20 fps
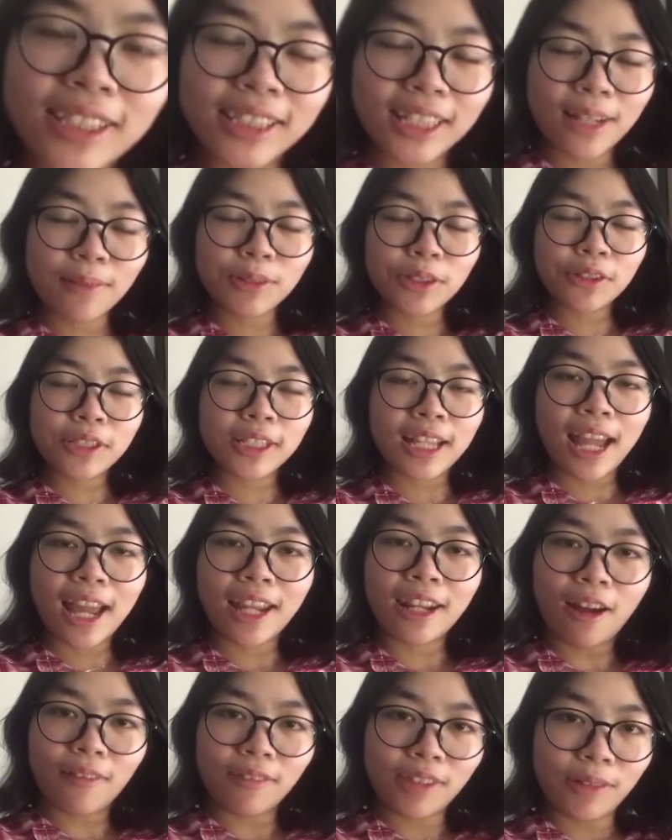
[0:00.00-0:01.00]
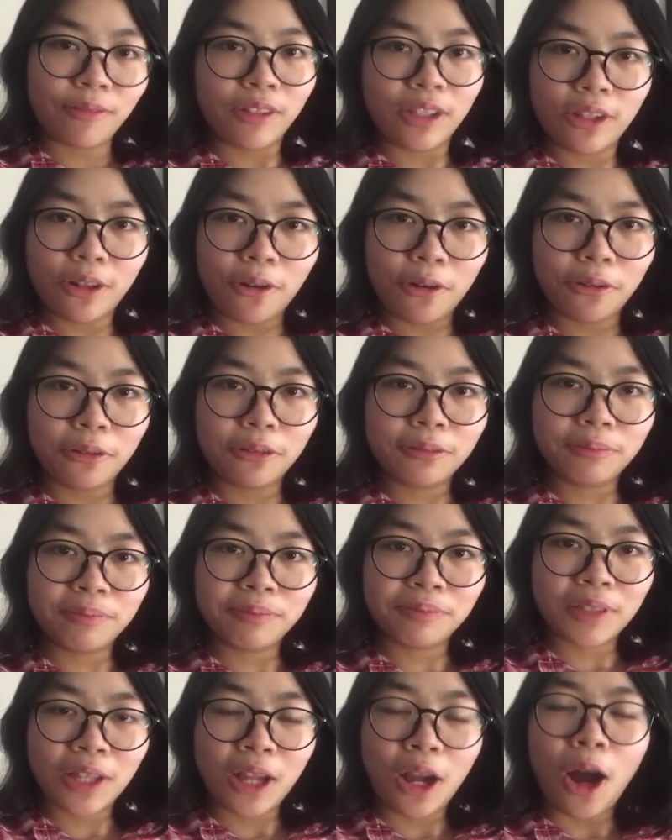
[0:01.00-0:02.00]
Let's come to the end of the video.
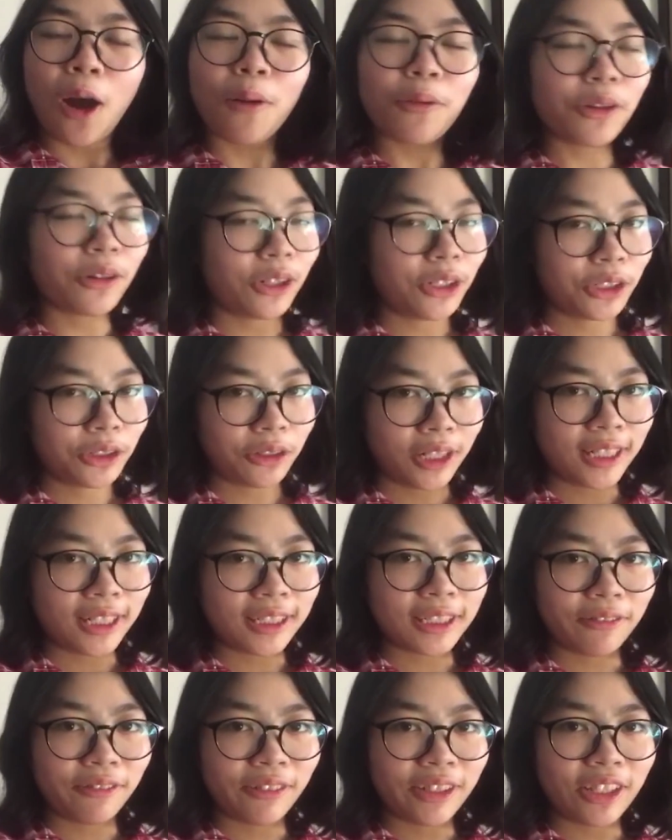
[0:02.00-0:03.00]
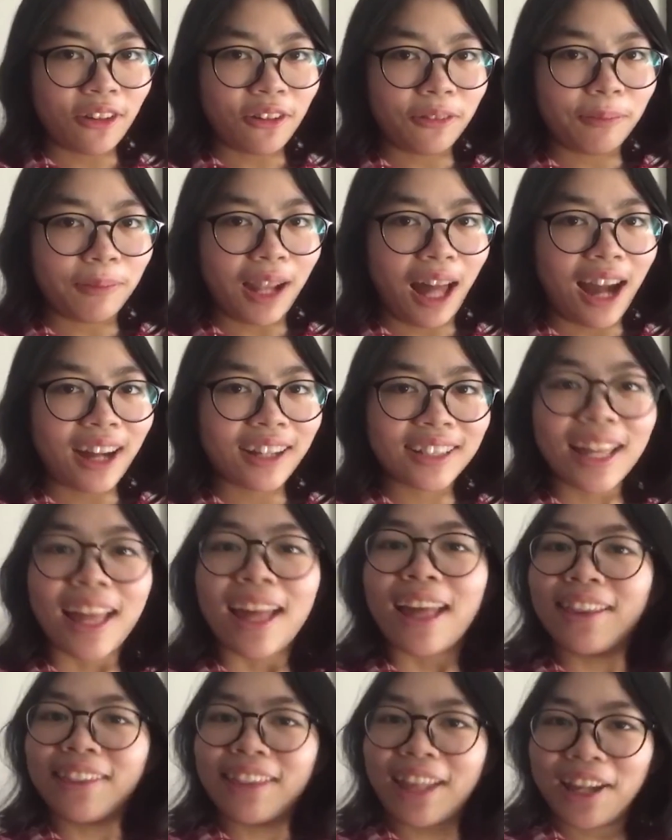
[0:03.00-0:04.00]
Hope you enjoyed this video vlog.
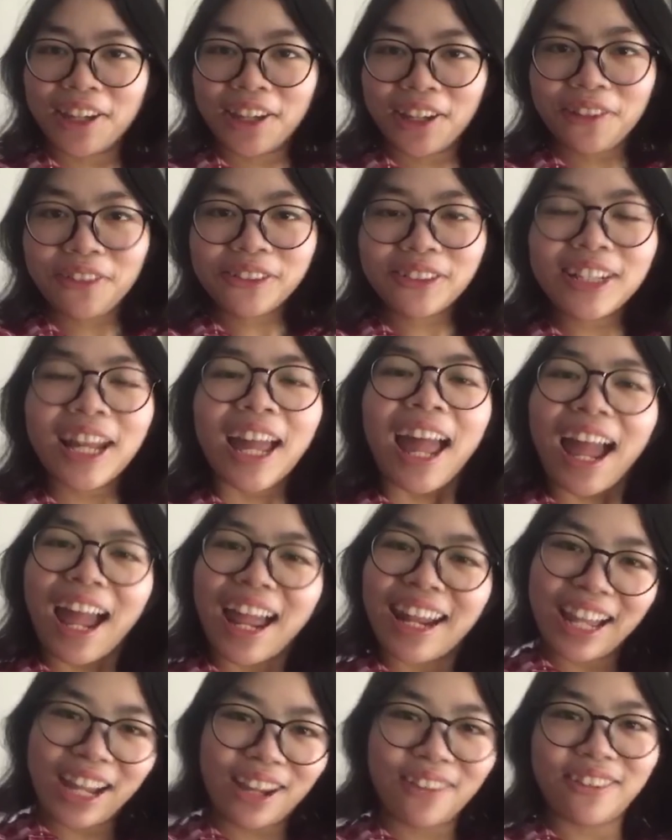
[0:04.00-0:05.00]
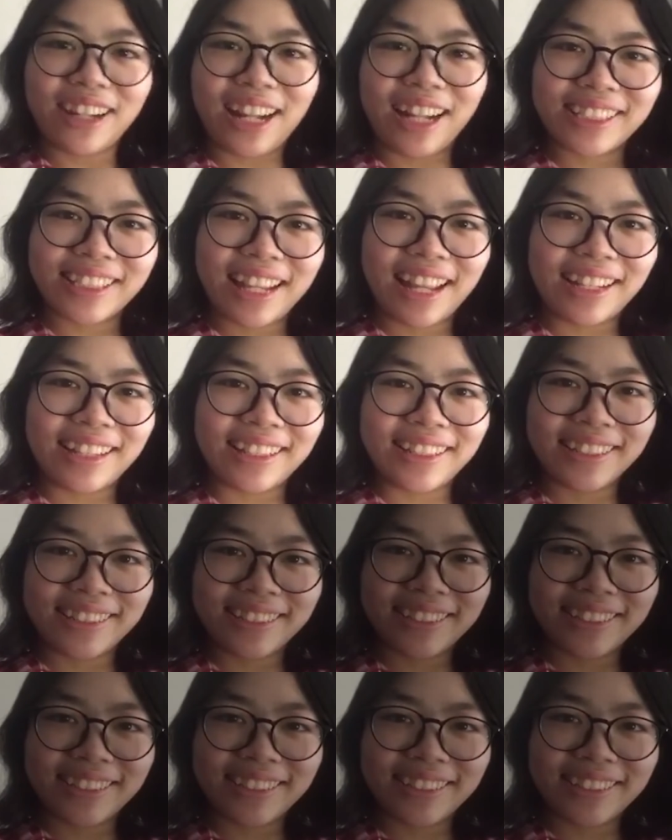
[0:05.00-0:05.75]
Thank you and have a nice day.